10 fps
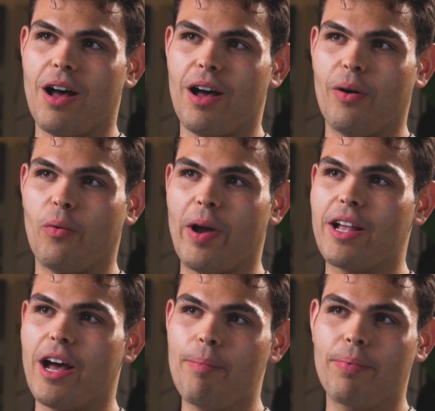
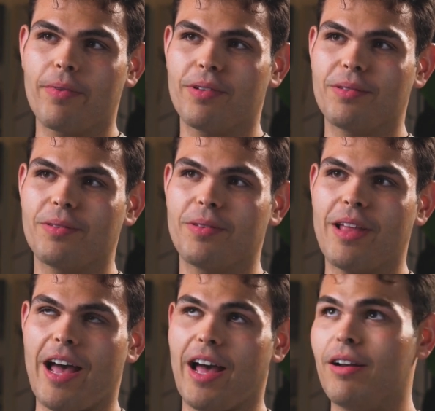Wake up
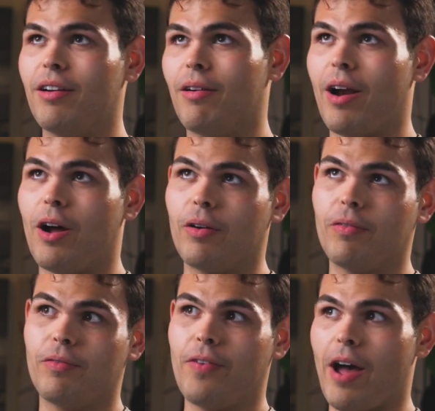at
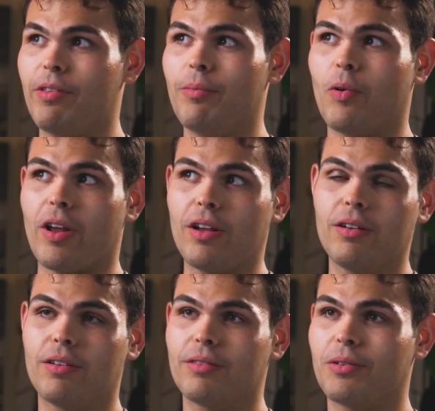around 5 in the morning,
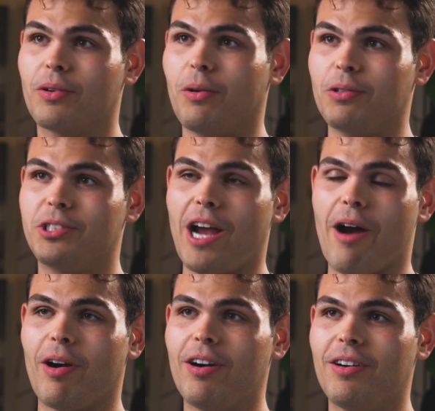cold
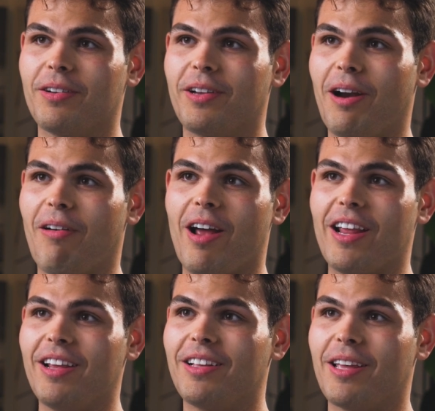shower, get
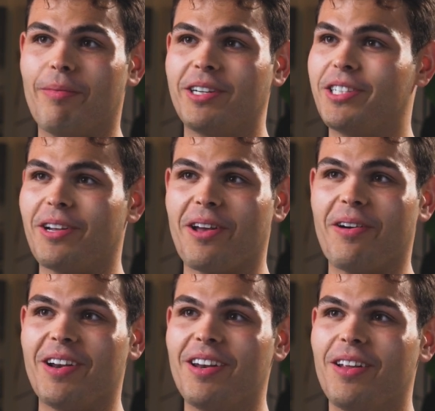ready, get my shit
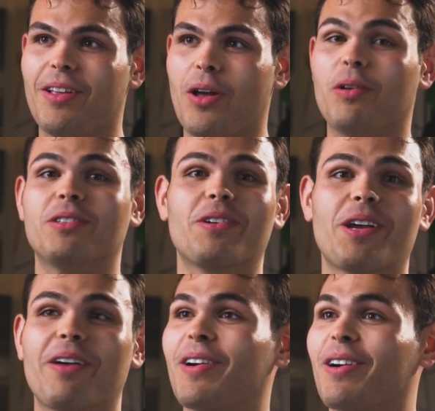going. Oh, is it
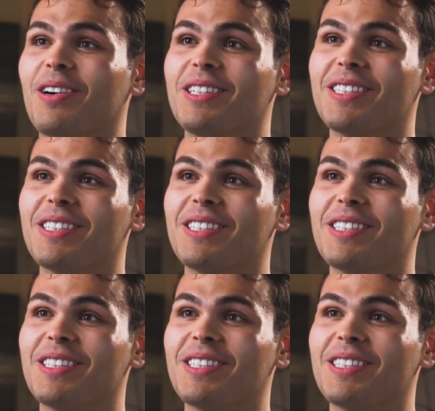okay if I curse?